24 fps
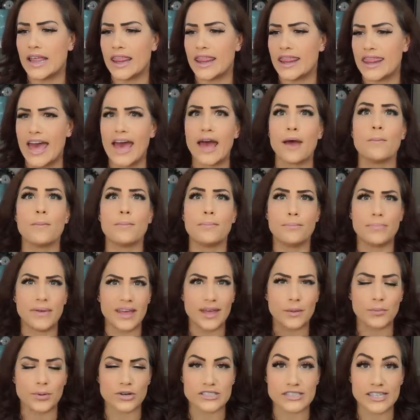that
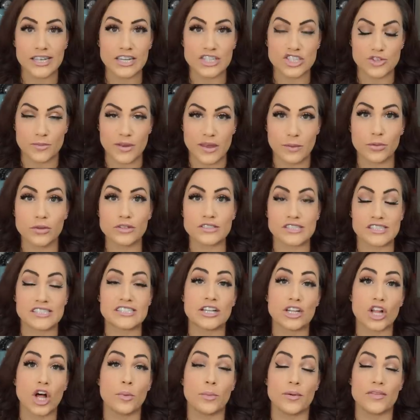big percentage of people to
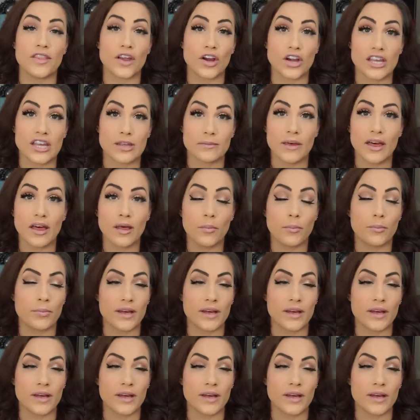still open their email,